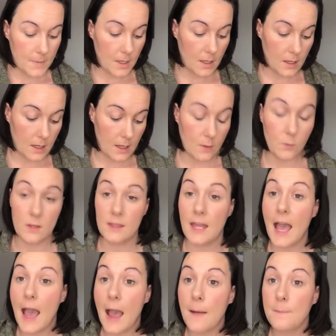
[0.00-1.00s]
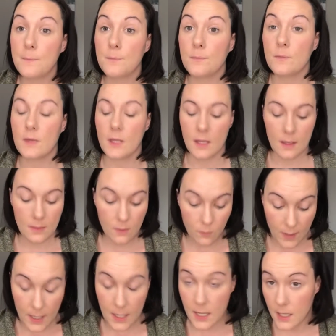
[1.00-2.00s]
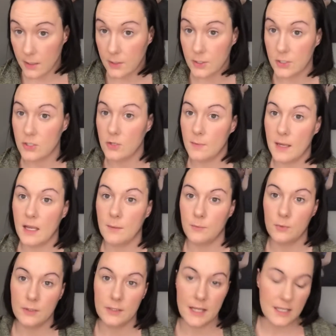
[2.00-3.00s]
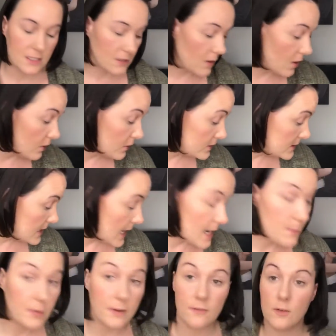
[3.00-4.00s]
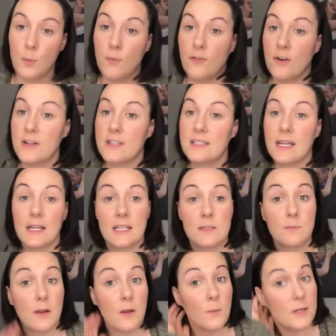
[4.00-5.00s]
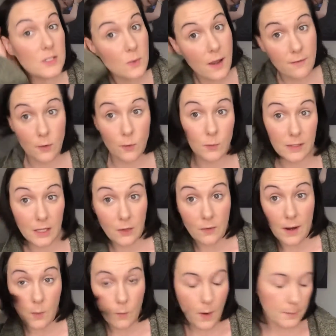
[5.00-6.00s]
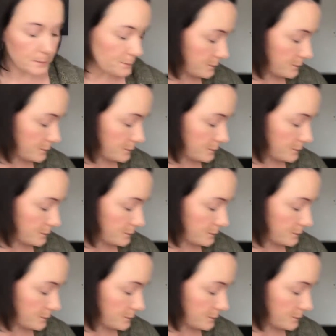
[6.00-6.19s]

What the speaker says: And with that and the right colors, your makeup will last all day, but if you prefer a setting spray, we do have a really great one.